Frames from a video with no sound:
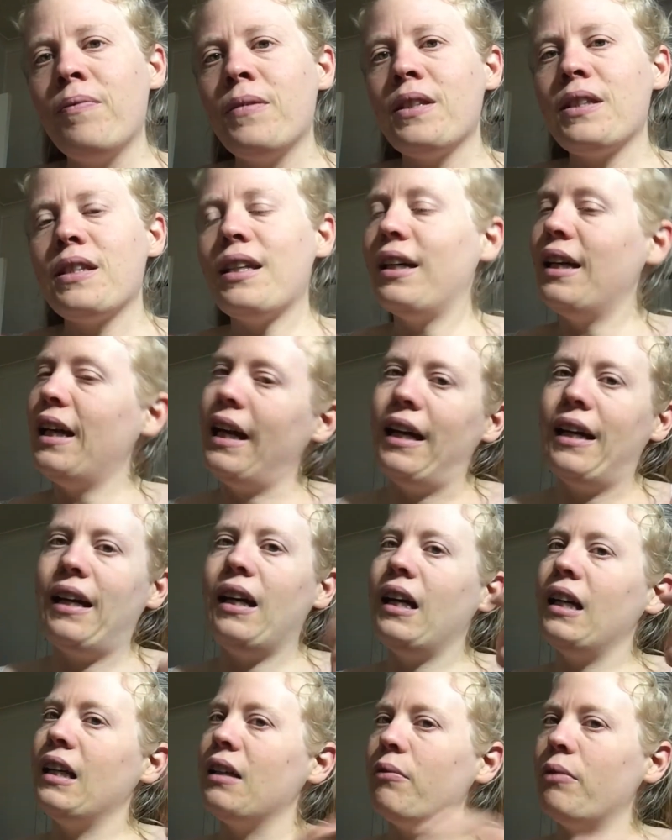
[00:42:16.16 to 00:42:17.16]
So yeah,
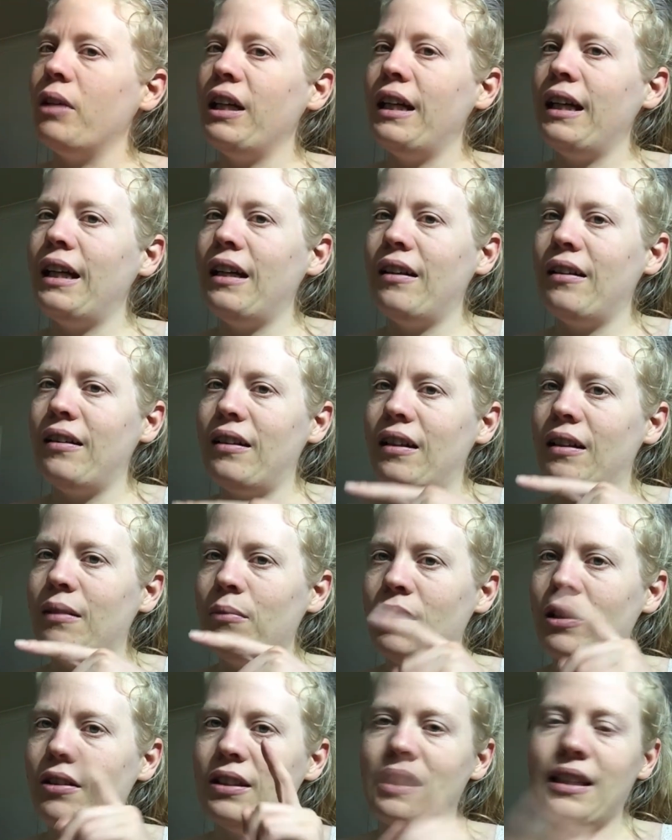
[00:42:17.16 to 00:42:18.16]
anyway, I'm
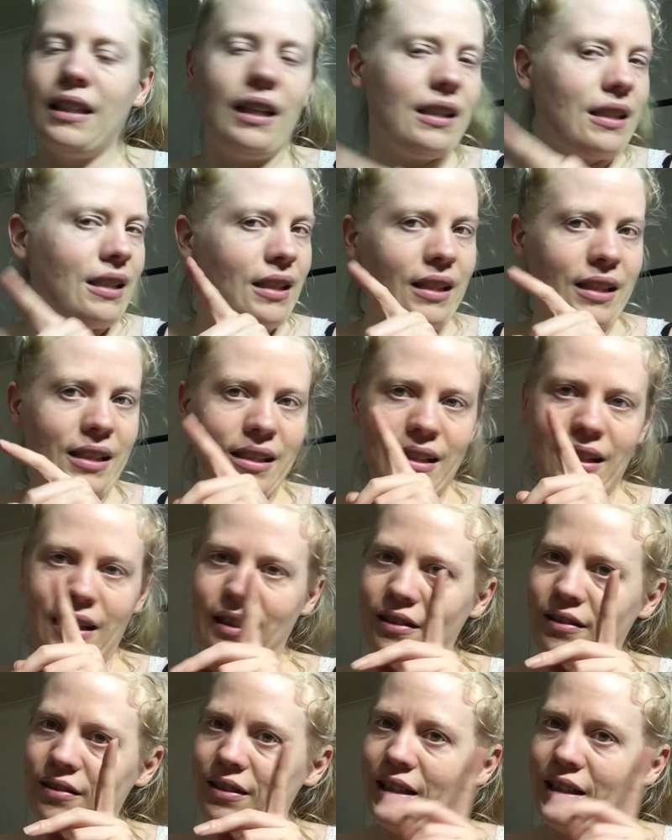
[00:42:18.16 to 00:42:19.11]
going to get to this now.